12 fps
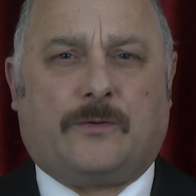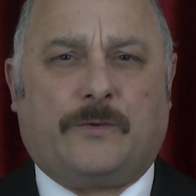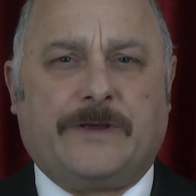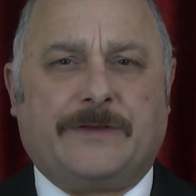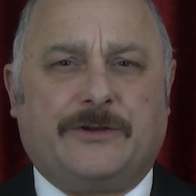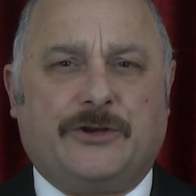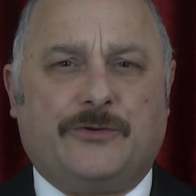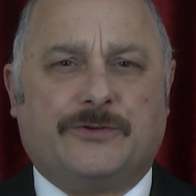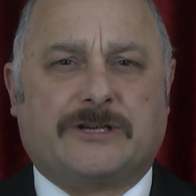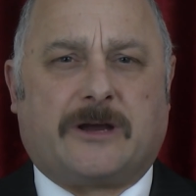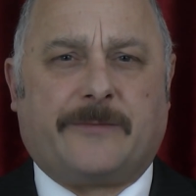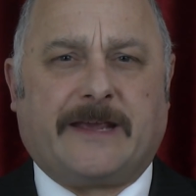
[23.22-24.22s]
With
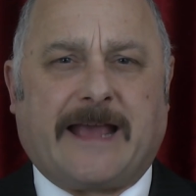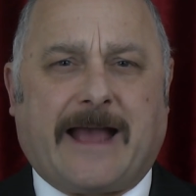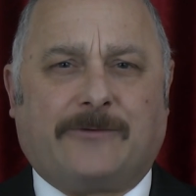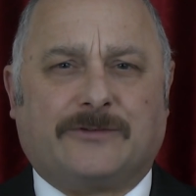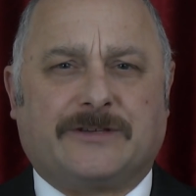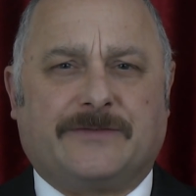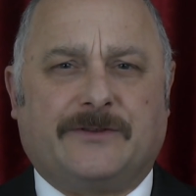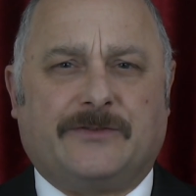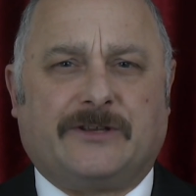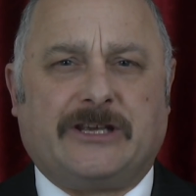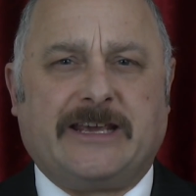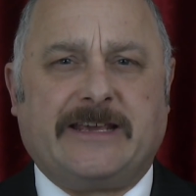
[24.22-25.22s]
news coming out
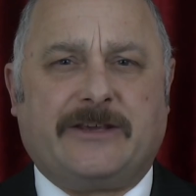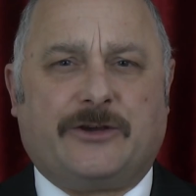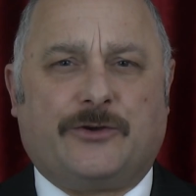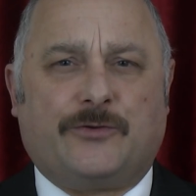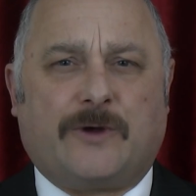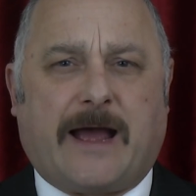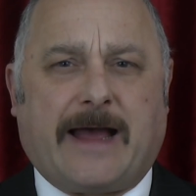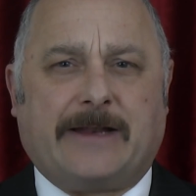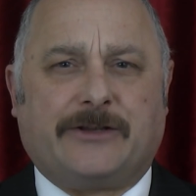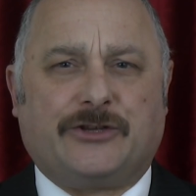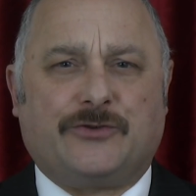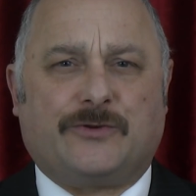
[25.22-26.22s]
that the EU
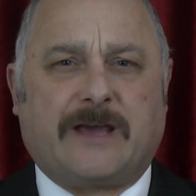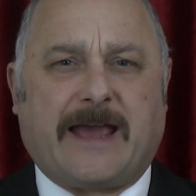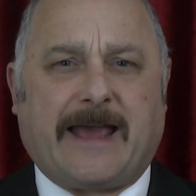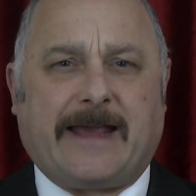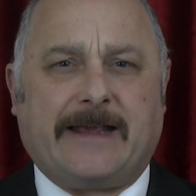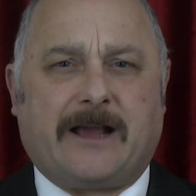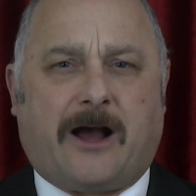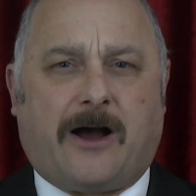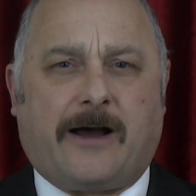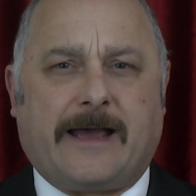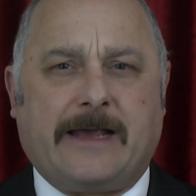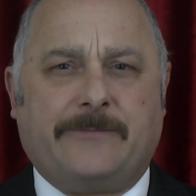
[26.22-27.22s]
and UK
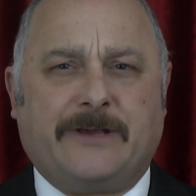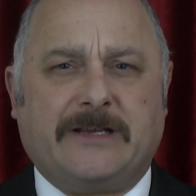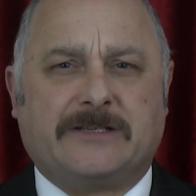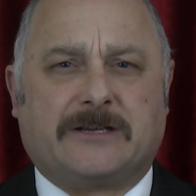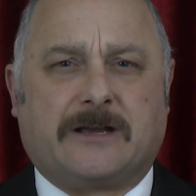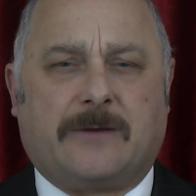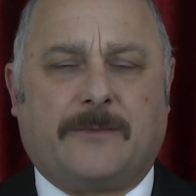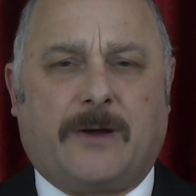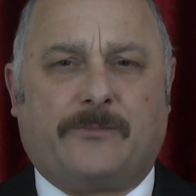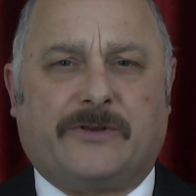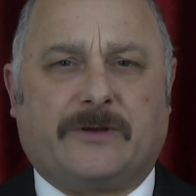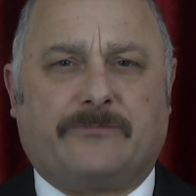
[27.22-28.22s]
are aiming to come
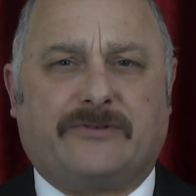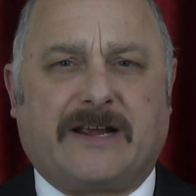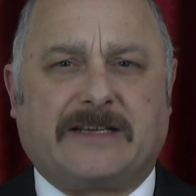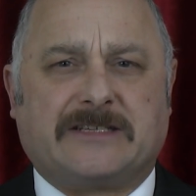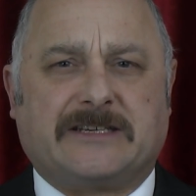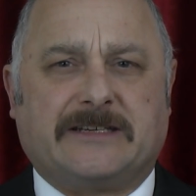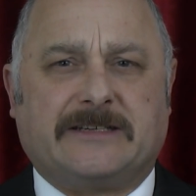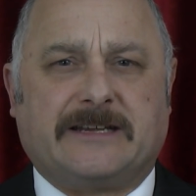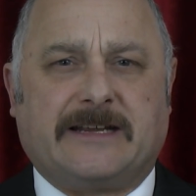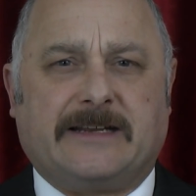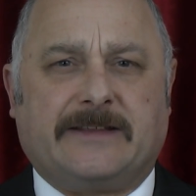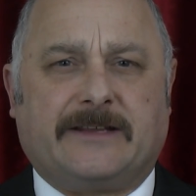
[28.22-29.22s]
up with a Brexit
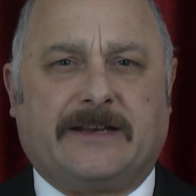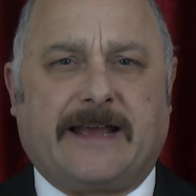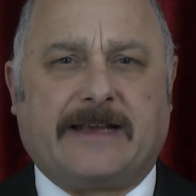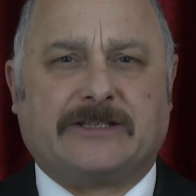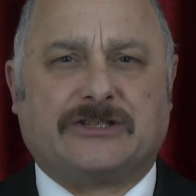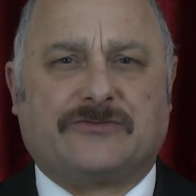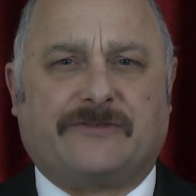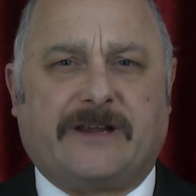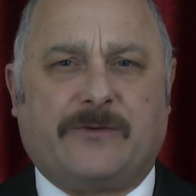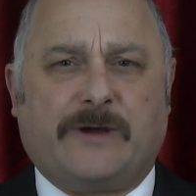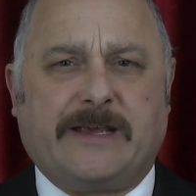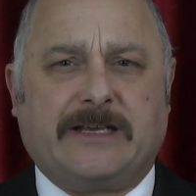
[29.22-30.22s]
deal in the next
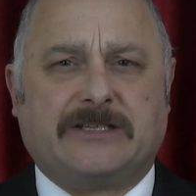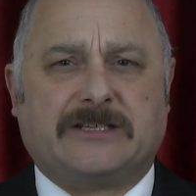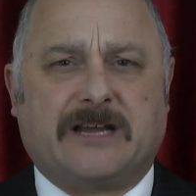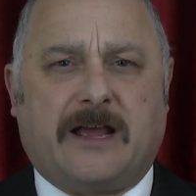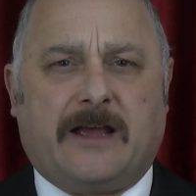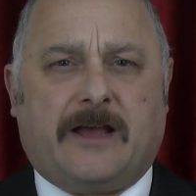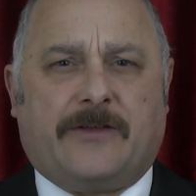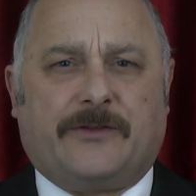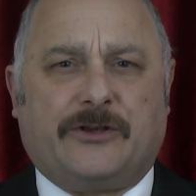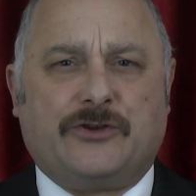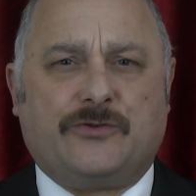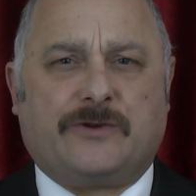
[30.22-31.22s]
3 weeks,
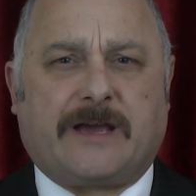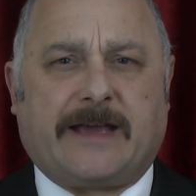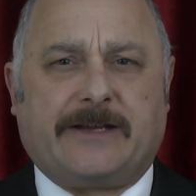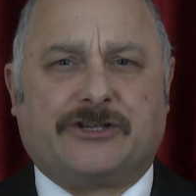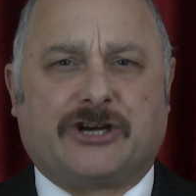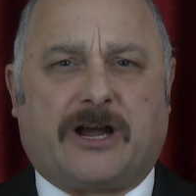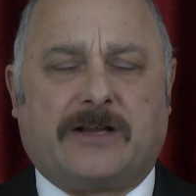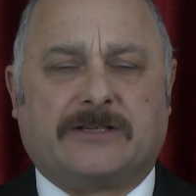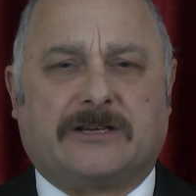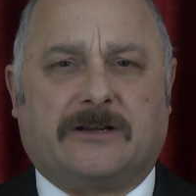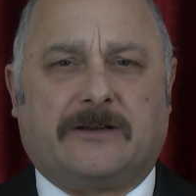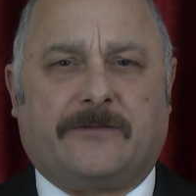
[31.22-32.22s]
the UK
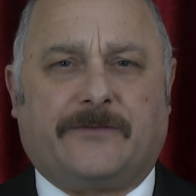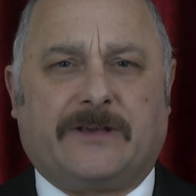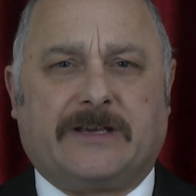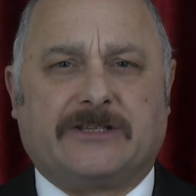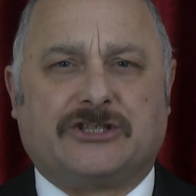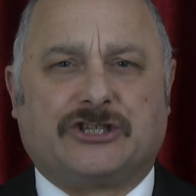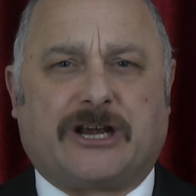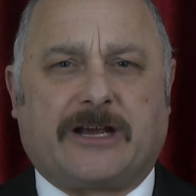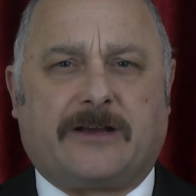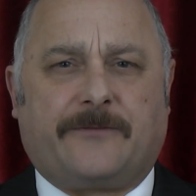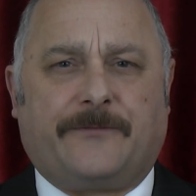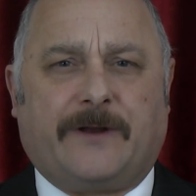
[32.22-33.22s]
Chancellor of the
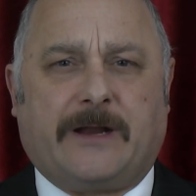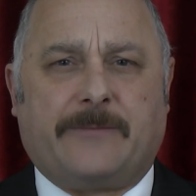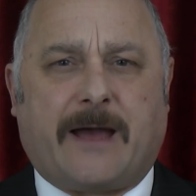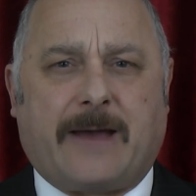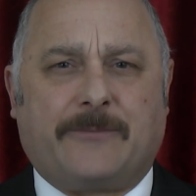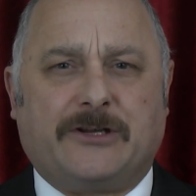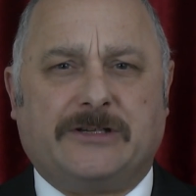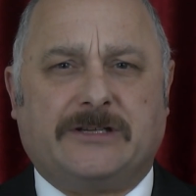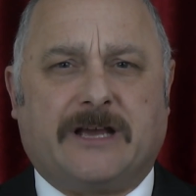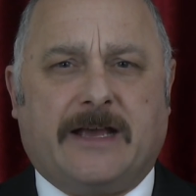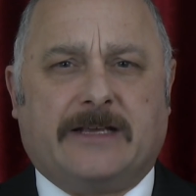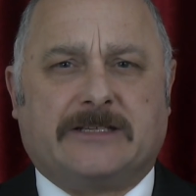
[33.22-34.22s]
Exchequer, Philip
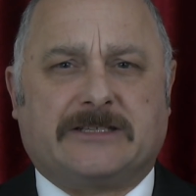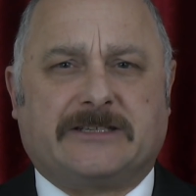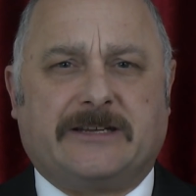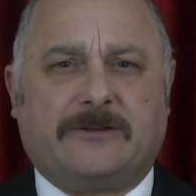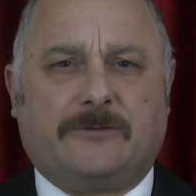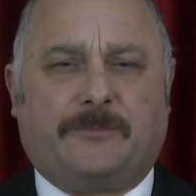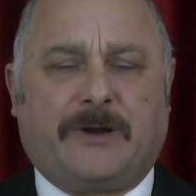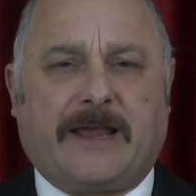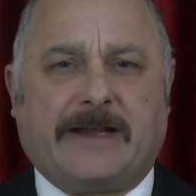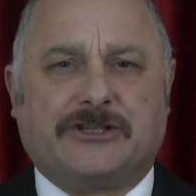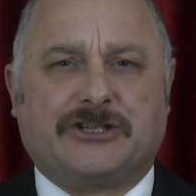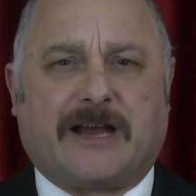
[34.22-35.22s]
Hammond, still
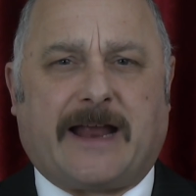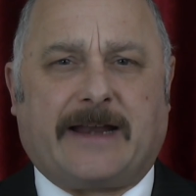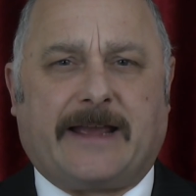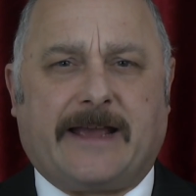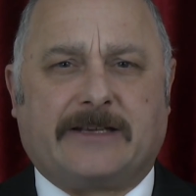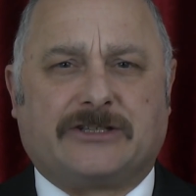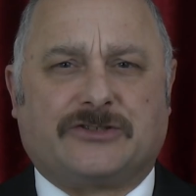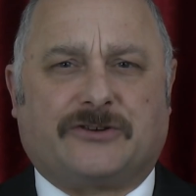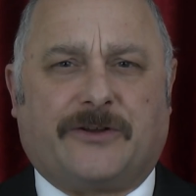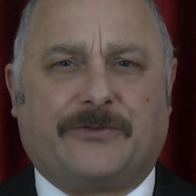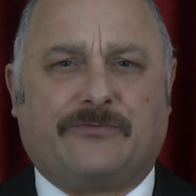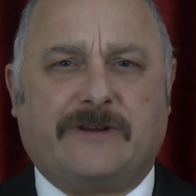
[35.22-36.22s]
pledged an
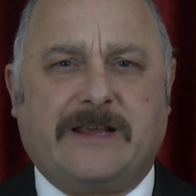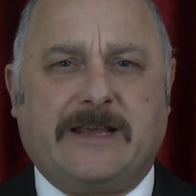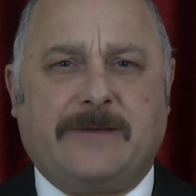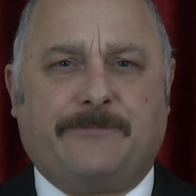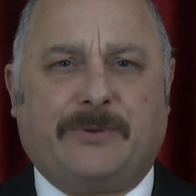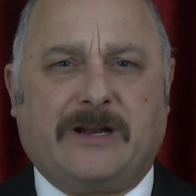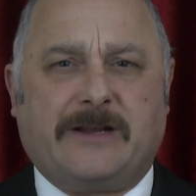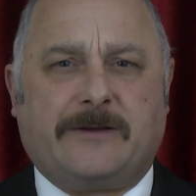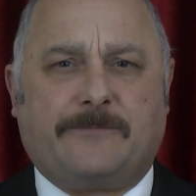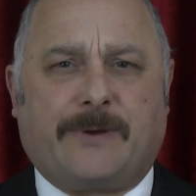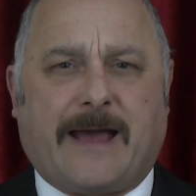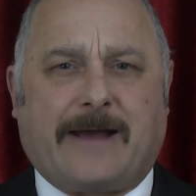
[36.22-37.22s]
extra £3
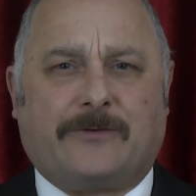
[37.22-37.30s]
billion